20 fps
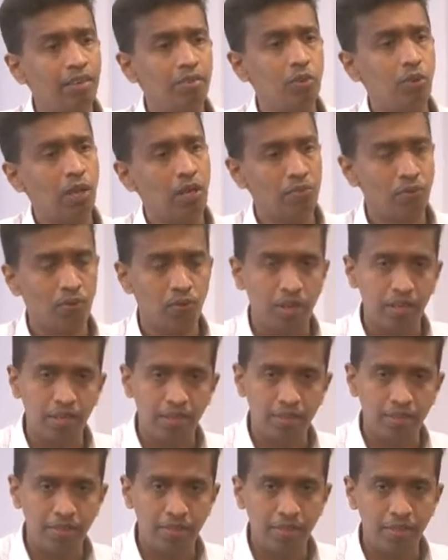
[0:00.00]
you can
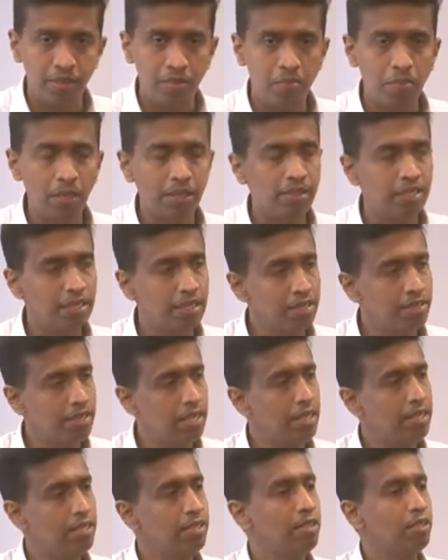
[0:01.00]
forecast. But these
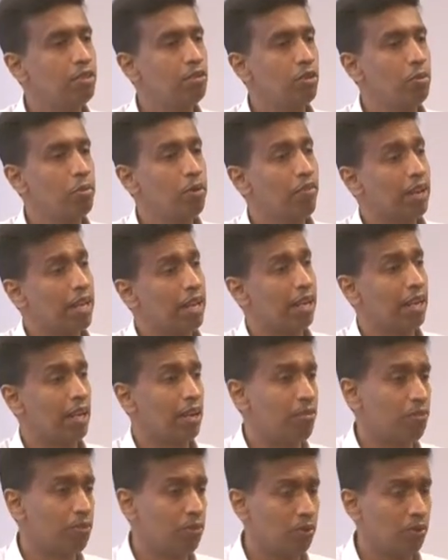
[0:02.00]
days you have to be very
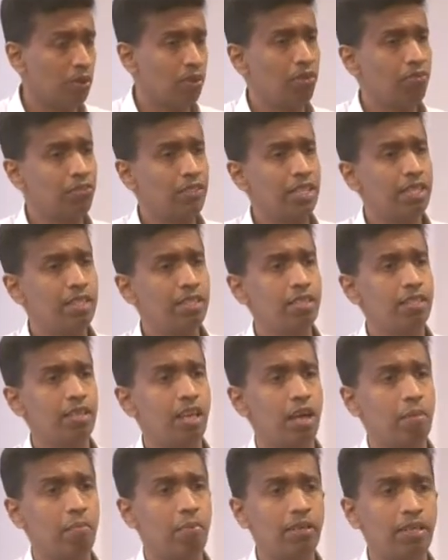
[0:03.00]
careful. A lot of changes are
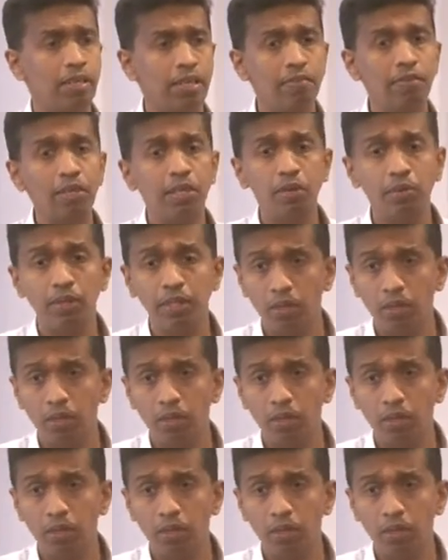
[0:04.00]
happening even during